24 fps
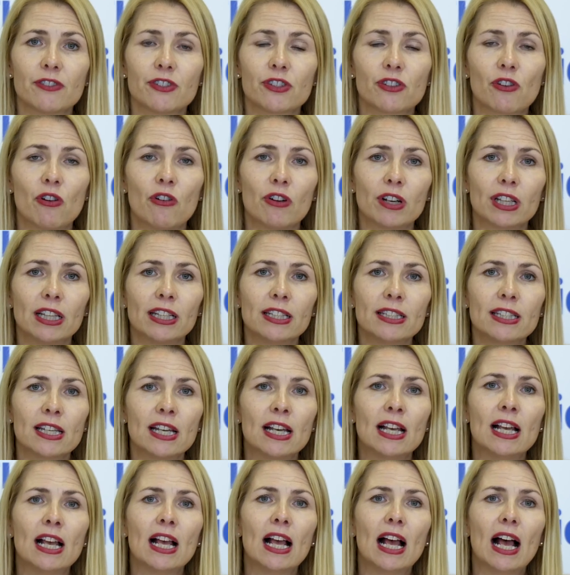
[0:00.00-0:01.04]
for Scotland,
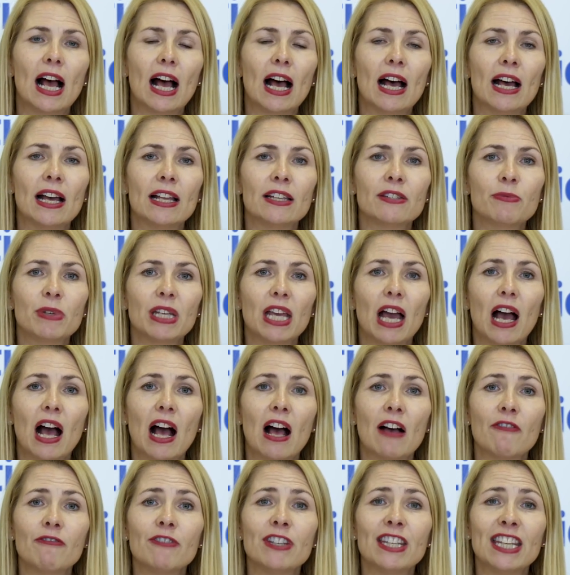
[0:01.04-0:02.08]
and we
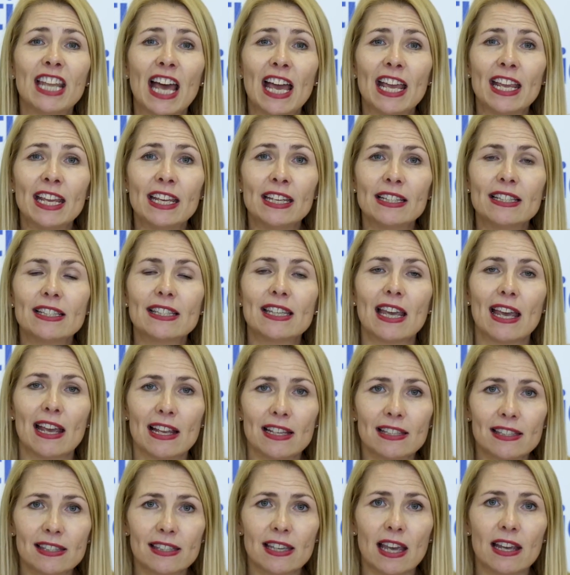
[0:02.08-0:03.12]
have 9
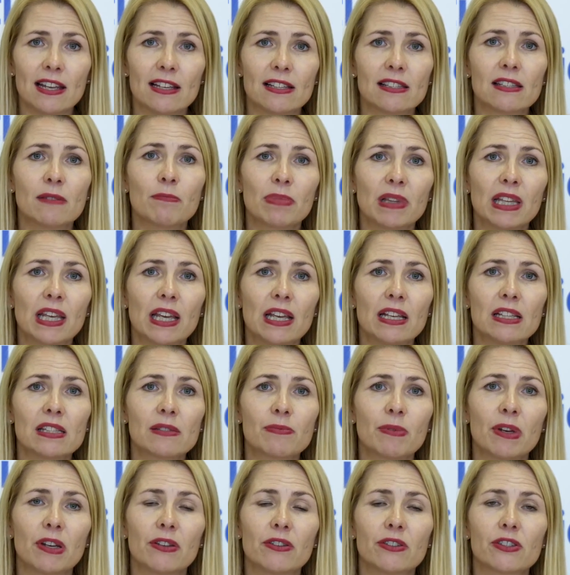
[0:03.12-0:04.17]
test sites in place
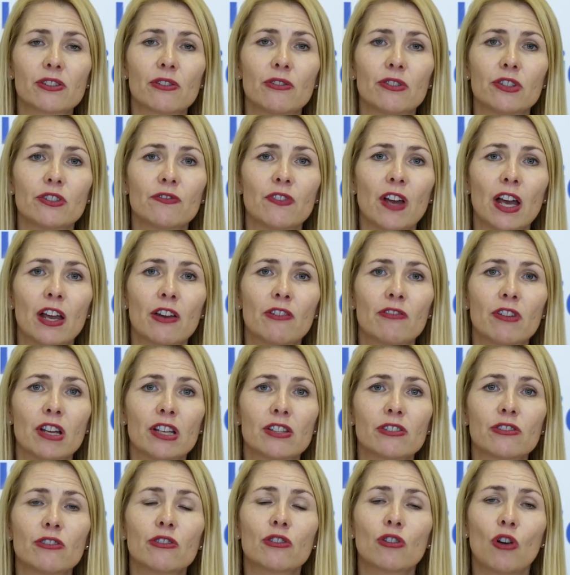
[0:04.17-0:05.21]
where the Scottish Fire and
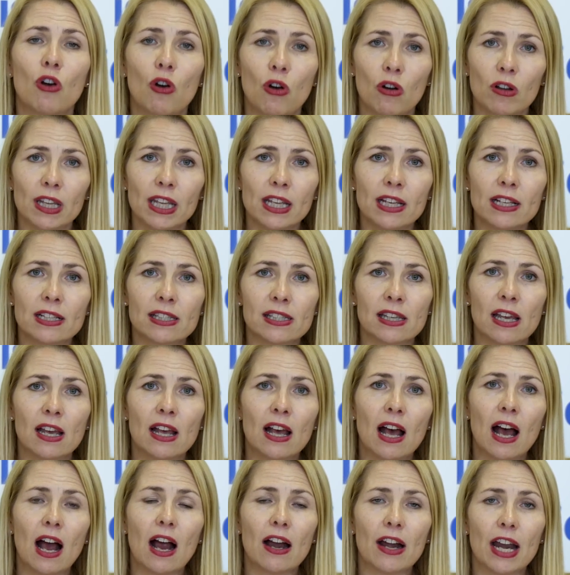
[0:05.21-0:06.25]
Rescue colleagues
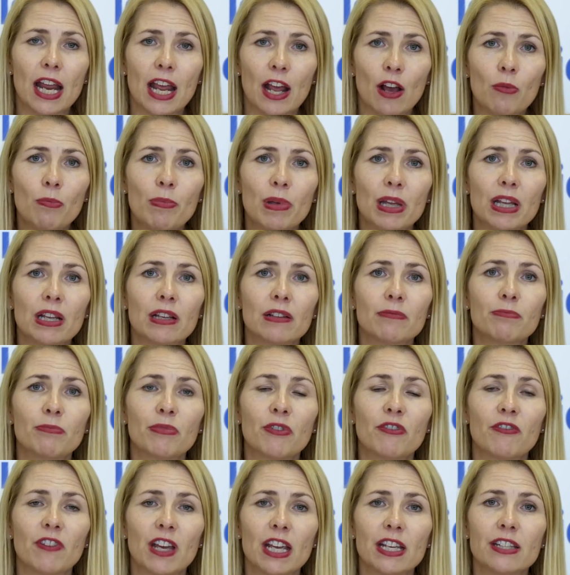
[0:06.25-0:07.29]
are helping
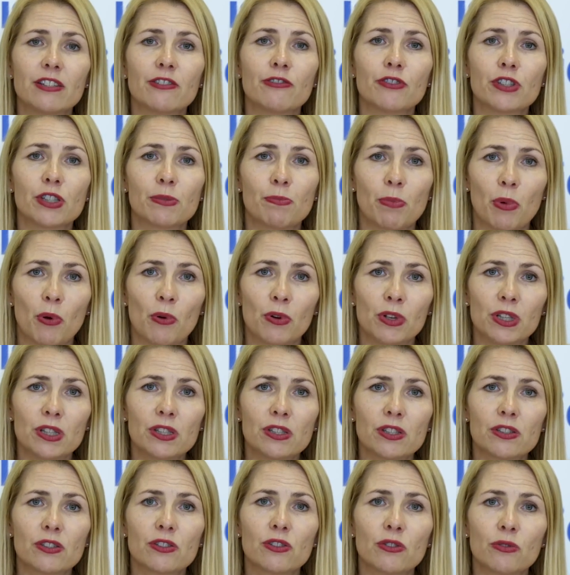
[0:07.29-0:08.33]
provide a
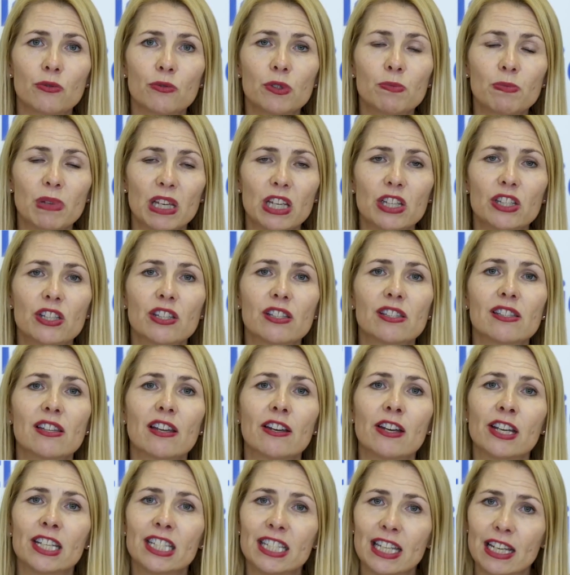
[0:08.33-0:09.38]
response to those patients that
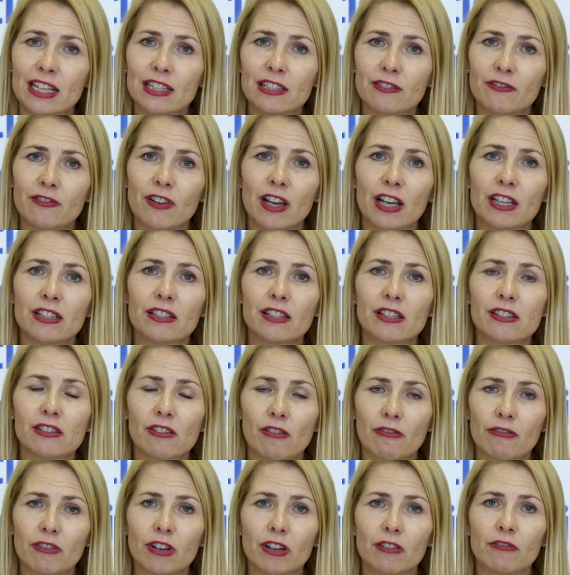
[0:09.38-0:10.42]
are identified as
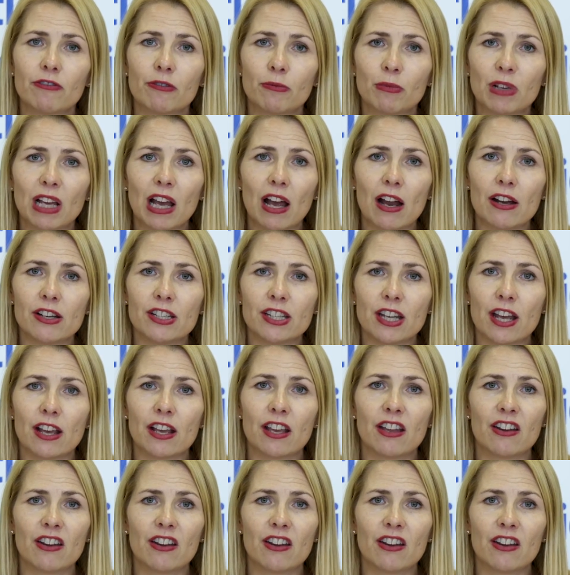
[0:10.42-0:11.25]
suffering from cardiac